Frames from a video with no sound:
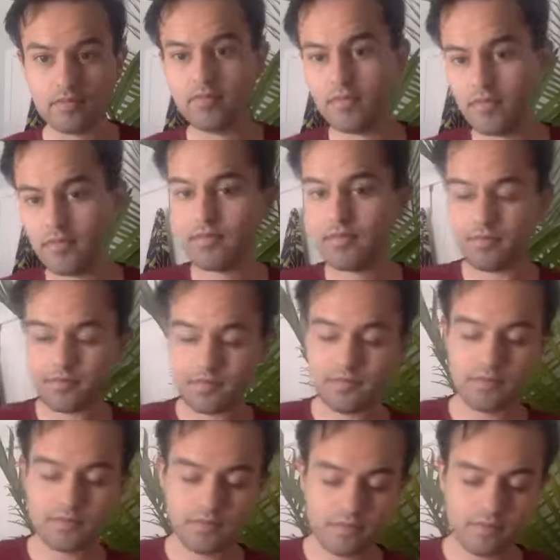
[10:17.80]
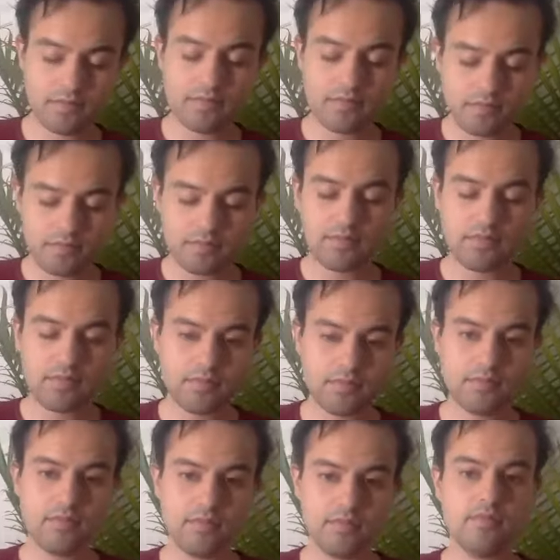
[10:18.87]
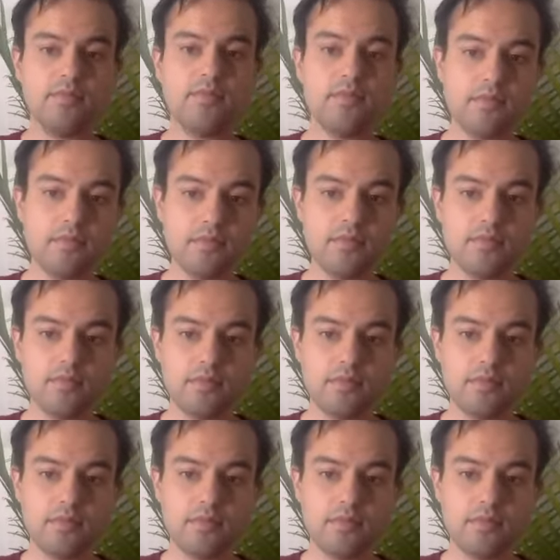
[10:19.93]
We're always going to be sensing and labeling what we're sensing.